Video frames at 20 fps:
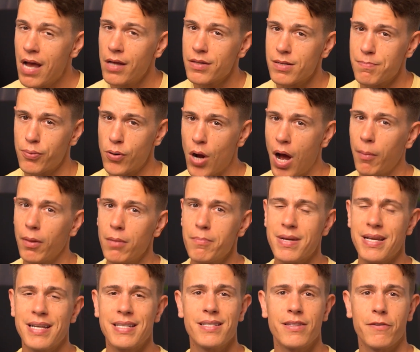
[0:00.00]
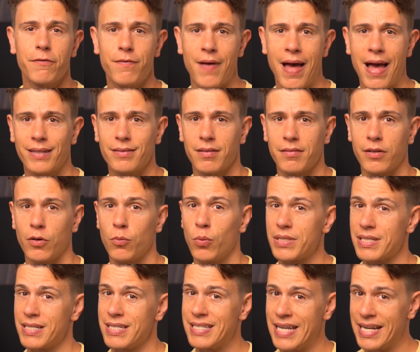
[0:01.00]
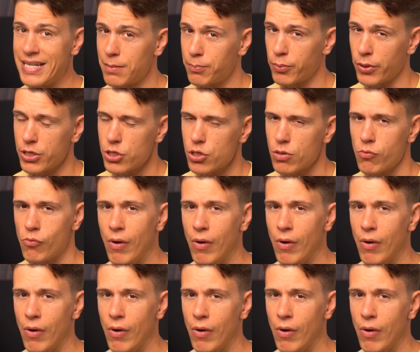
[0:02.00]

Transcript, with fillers: The problem isn't the fact that there was a data breach.